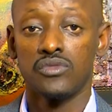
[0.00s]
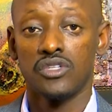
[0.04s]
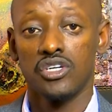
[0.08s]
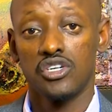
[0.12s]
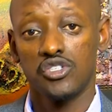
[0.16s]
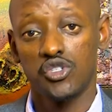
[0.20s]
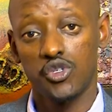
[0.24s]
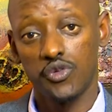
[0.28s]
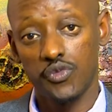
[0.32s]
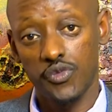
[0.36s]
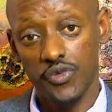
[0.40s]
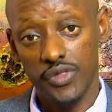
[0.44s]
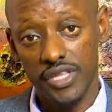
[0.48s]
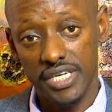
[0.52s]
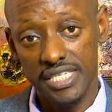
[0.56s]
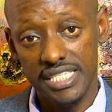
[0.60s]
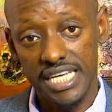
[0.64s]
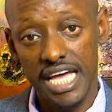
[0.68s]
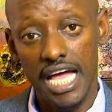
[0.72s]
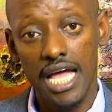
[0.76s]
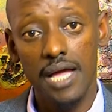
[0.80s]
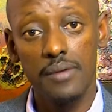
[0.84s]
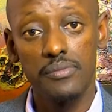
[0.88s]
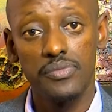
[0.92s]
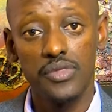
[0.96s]
So for the
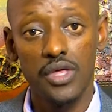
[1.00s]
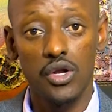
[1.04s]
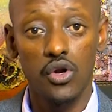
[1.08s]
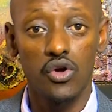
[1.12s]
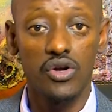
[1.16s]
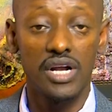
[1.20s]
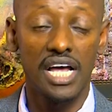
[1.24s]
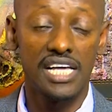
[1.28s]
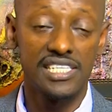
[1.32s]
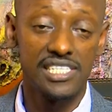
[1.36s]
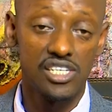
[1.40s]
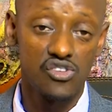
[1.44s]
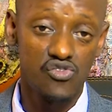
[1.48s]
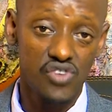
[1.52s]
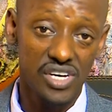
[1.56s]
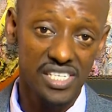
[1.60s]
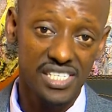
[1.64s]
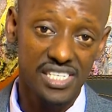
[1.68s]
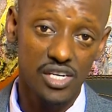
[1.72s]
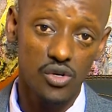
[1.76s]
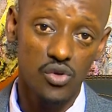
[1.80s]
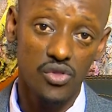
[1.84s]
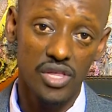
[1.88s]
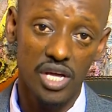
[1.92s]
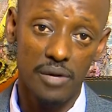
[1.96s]
time the Lord has
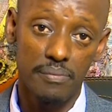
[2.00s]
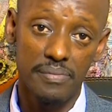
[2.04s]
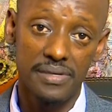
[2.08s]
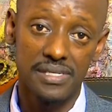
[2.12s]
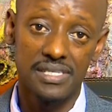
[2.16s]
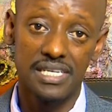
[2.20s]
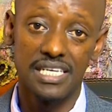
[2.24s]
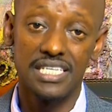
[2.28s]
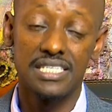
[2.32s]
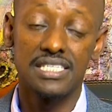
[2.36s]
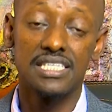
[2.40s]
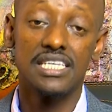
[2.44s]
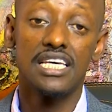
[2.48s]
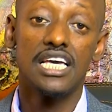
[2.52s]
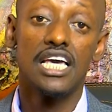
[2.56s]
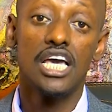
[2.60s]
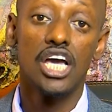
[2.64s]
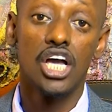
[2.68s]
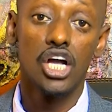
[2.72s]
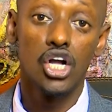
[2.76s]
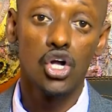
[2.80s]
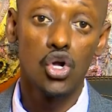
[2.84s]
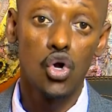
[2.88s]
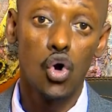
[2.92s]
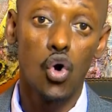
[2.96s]
entrusted you that business,
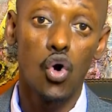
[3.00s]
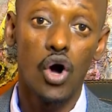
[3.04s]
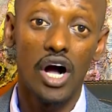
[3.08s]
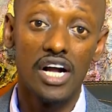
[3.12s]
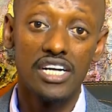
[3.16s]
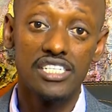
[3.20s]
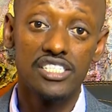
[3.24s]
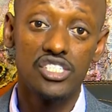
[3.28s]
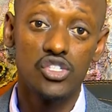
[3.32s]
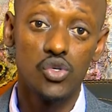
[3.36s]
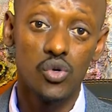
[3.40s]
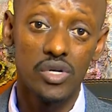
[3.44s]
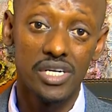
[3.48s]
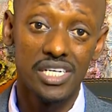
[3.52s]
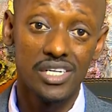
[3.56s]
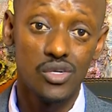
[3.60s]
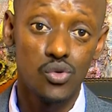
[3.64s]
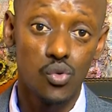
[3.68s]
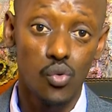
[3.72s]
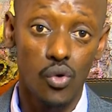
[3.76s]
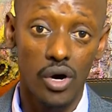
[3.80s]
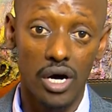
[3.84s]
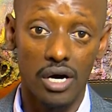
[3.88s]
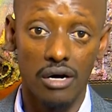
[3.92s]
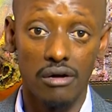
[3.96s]
go and steward
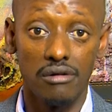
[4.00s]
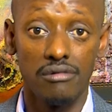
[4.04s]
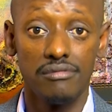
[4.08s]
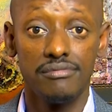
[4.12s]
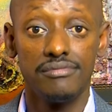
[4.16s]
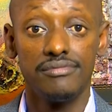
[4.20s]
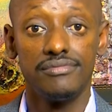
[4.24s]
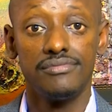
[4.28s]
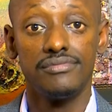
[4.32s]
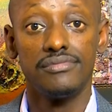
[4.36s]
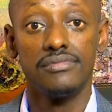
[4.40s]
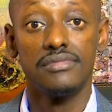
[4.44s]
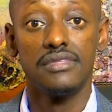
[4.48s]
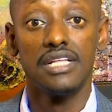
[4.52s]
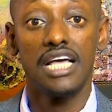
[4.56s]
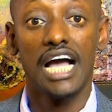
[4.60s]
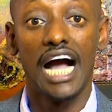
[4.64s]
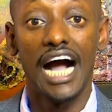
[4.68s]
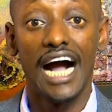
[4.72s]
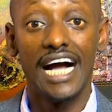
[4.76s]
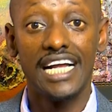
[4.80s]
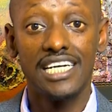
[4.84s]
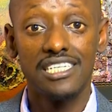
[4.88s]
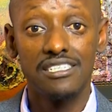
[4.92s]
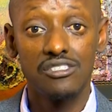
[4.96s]
it well
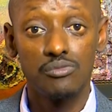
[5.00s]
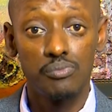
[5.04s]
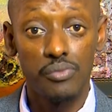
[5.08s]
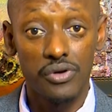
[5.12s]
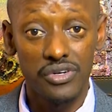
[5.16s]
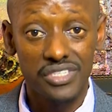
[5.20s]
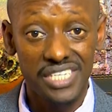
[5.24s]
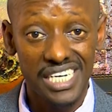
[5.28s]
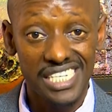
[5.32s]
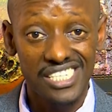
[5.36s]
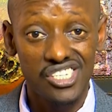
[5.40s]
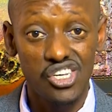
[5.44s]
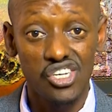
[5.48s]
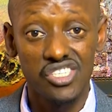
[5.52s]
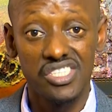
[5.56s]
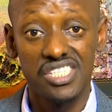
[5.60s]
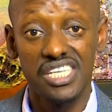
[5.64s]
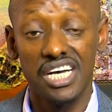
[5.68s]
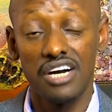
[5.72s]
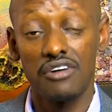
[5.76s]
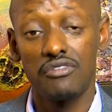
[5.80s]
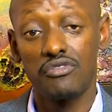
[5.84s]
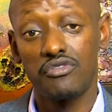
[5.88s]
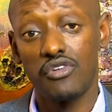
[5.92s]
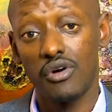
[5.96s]
and protect
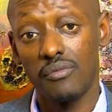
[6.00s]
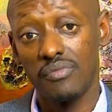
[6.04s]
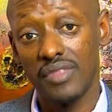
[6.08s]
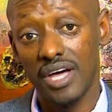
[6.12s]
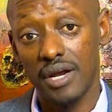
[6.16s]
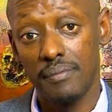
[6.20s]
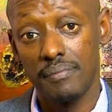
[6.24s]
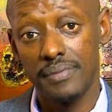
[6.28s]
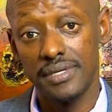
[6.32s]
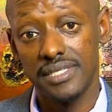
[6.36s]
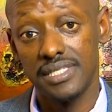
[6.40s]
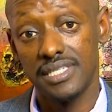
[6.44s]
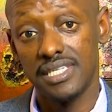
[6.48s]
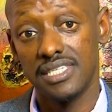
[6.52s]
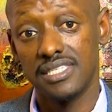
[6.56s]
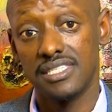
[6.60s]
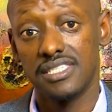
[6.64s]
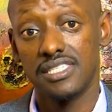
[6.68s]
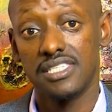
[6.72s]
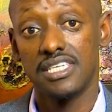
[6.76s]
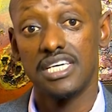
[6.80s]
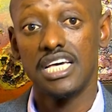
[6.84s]
yourself from that business.